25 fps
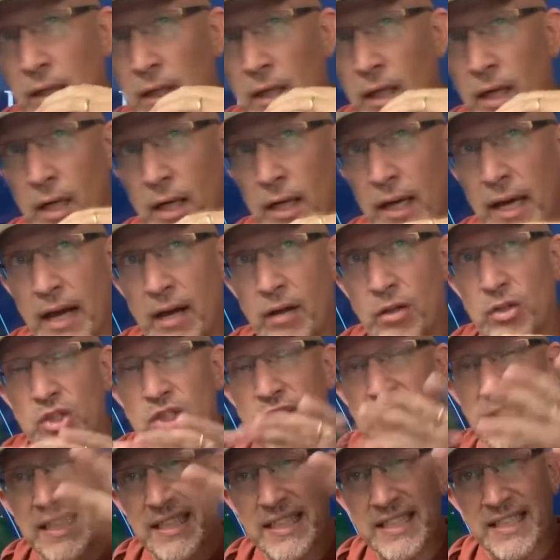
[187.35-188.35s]
uh, how
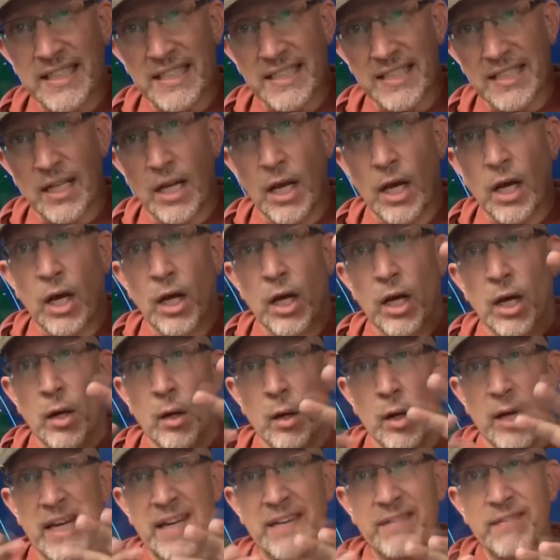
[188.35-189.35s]
Jesus.
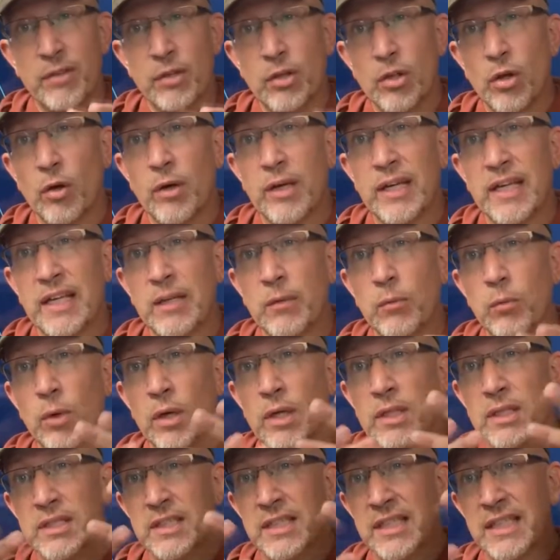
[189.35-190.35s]
Even though he
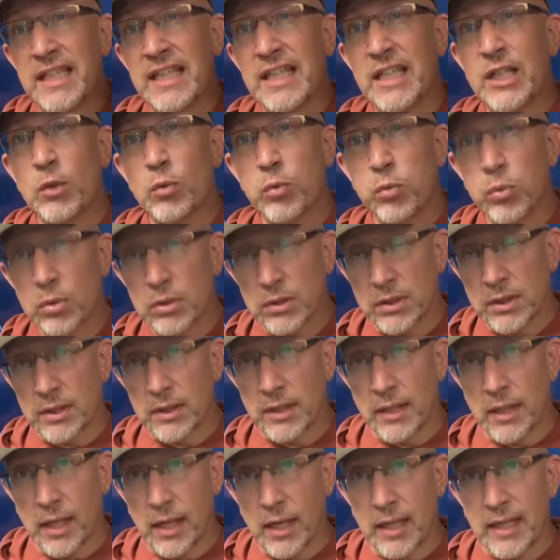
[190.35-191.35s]
was equal to
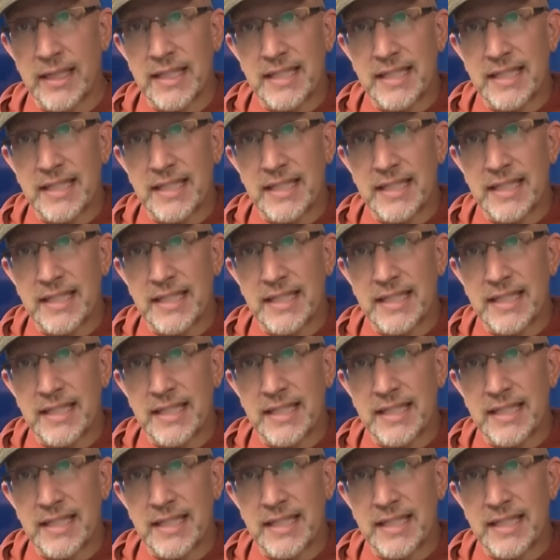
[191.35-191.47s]
God,